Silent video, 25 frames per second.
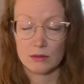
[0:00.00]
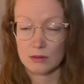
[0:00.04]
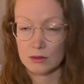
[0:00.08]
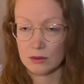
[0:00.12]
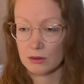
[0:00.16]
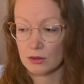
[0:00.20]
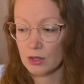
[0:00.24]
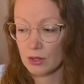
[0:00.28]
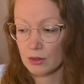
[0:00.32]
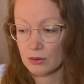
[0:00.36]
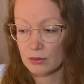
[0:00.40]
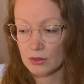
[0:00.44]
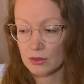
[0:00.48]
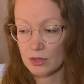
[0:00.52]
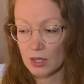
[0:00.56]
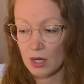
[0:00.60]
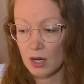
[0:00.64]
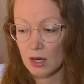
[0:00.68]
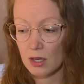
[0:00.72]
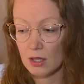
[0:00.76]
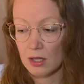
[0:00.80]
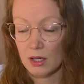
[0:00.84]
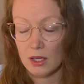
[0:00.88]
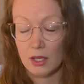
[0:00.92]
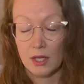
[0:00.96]
you know,
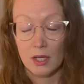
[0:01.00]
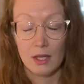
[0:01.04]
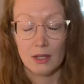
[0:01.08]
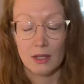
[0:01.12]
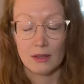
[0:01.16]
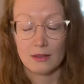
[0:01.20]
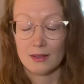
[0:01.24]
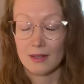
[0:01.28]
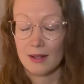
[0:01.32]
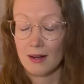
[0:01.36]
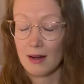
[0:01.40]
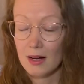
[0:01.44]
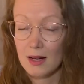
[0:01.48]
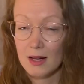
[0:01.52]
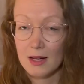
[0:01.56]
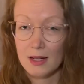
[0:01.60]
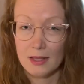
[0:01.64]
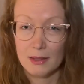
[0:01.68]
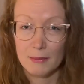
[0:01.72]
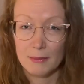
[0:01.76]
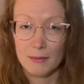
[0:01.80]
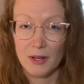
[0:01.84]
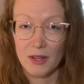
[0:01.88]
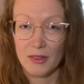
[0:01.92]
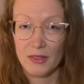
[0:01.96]
talk to God
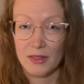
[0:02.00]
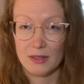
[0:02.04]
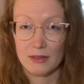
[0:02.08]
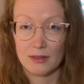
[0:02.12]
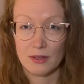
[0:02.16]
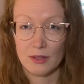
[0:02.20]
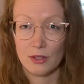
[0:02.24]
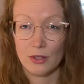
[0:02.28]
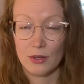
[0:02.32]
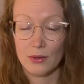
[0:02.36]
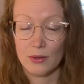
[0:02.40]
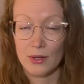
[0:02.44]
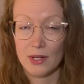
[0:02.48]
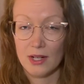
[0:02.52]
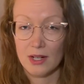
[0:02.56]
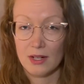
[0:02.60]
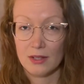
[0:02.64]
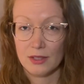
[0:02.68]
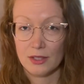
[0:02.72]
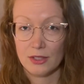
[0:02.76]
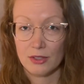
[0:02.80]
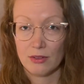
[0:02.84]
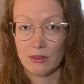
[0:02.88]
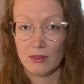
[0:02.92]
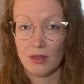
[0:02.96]
about things that are going on
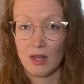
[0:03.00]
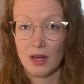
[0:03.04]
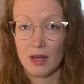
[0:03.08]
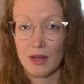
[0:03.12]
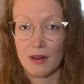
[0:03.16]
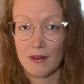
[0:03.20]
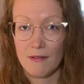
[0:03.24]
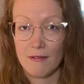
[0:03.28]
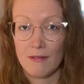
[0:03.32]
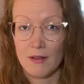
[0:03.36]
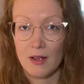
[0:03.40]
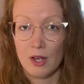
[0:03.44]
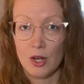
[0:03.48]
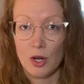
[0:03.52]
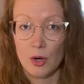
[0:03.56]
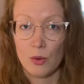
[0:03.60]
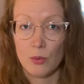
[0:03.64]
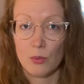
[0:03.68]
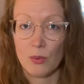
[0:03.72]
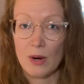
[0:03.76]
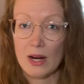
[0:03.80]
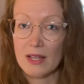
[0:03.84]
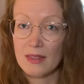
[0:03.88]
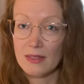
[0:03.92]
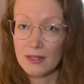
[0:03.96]
in your life,
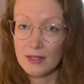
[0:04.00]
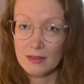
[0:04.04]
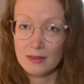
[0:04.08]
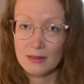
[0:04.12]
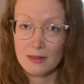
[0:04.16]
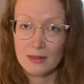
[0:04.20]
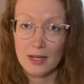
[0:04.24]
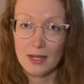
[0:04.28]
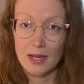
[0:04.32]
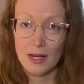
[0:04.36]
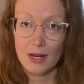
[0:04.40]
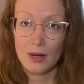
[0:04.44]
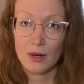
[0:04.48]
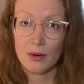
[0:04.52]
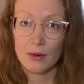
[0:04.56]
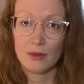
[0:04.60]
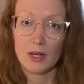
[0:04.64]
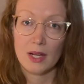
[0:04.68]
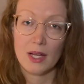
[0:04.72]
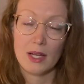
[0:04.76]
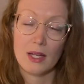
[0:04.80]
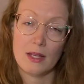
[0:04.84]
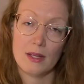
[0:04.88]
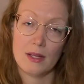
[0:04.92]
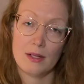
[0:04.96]
write things down,
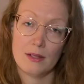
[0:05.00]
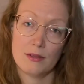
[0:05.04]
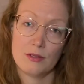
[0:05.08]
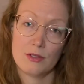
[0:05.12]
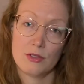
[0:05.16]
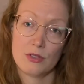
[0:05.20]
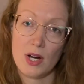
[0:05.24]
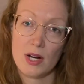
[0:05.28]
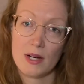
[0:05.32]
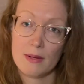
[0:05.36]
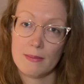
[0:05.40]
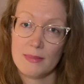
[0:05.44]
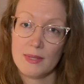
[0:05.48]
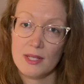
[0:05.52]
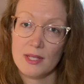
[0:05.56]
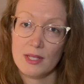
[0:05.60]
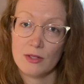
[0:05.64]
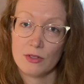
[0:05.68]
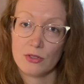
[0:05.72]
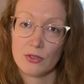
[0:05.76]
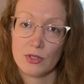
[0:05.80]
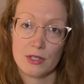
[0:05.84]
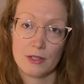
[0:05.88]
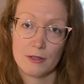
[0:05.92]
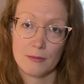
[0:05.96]
and try to be as
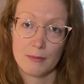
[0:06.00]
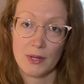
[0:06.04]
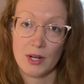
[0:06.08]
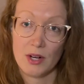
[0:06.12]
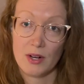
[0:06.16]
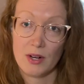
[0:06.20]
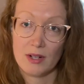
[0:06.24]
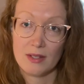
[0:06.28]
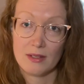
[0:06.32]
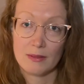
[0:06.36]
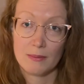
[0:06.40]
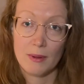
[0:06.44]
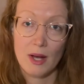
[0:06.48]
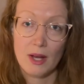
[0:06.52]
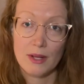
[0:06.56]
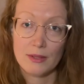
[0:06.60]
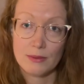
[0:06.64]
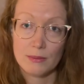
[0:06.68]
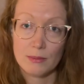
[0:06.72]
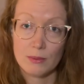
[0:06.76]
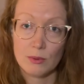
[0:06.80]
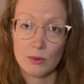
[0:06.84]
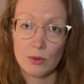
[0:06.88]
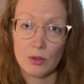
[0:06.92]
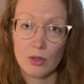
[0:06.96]
transparent as
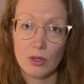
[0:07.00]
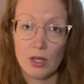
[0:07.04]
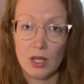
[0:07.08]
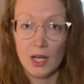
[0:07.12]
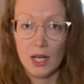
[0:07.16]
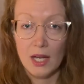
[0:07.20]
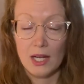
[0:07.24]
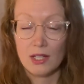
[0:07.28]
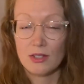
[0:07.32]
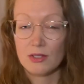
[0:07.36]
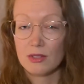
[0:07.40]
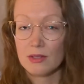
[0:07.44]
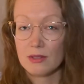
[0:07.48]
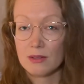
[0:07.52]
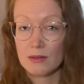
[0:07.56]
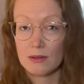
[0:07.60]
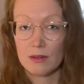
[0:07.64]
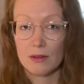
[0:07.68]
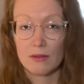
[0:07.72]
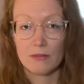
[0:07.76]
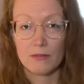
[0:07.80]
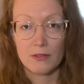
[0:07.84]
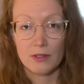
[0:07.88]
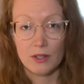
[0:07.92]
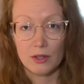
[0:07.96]
possible. Just
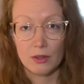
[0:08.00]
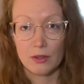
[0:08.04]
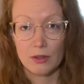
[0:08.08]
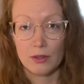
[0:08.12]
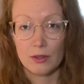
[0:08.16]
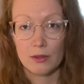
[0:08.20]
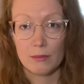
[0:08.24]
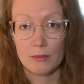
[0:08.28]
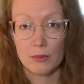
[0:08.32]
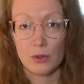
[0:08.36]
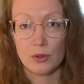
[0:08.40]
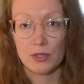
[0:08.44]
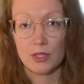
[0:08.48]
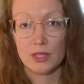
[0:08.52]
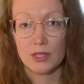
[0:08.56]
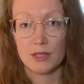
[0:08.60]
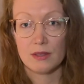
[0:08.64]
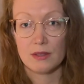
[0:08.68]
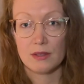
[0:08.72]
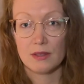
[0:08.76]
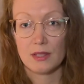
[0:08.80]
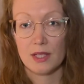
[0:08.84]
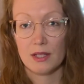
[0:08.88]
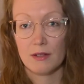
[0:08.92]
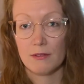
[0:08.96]
feel your
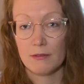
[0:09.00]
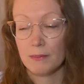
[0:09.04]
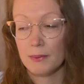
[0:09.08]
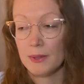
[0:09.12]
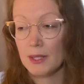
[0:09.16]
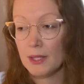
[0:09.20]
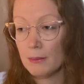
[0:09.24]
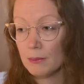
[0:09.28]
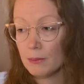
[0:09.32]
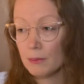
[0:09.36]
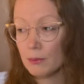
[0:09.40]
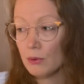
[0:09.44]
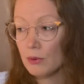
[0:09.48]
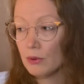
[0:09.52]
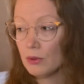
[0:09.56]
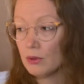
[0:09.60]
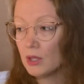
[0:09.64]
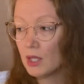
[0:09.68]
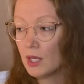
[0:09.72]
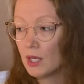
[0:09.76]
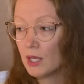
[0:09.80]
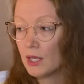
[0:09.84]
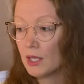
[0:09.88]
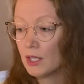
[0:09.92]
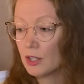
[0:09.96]
emotions. And if people
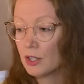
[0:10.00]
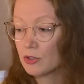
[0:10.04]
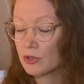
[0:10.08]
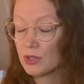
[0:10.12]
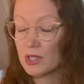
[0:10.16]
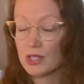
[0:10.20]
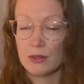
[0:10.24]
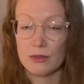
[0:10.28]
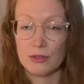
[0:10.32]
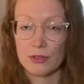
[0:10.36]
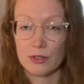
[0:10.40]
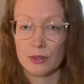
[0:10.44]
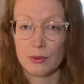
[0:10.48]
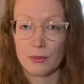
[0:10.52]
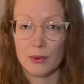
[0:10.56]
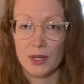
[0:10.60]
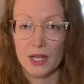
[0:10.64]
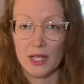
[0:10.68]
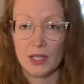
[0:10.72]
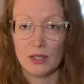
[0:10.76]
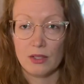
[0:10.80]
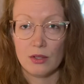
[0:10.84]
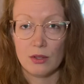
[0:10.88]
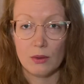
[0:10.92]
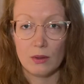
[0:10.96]
treat you a certain way
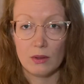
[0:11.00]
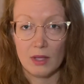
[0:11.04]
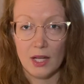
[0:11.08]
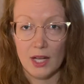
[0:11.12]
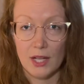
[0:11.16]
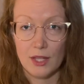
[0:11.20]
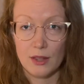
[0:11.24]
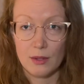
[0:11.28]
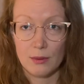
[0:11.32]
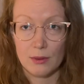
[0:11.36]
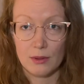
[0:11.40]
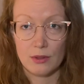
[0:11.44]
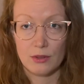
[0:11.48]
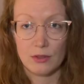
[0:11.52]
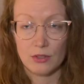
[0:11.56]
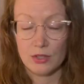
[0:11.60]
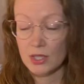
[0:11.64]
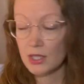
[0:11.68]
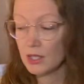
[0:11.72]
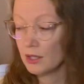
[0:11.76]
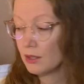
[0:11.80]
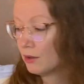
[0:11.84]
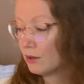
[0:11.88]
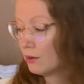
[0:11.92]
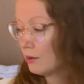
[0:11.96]
and you don't like the way they're
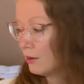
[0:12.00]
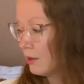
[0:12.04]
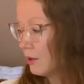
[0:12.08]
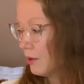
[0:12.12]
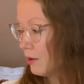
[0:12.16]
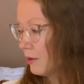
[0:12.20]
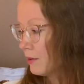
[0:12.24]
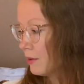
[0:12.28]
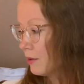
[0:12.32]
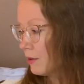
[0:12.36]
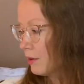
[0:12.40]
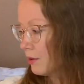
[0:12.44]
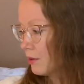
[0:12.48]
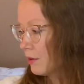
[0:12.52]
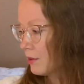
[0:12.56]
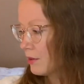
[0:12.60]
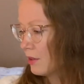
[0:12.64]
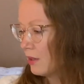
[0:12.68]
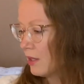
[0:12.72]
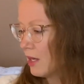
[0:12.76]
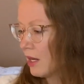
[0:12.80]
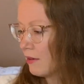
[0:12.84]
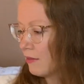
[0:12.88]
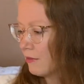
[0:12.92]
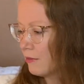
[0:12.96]
treating you, you know, there's a
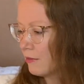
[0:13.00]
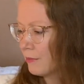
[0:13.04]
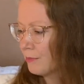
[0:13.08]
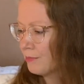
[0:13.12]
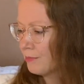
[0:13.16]
lot of,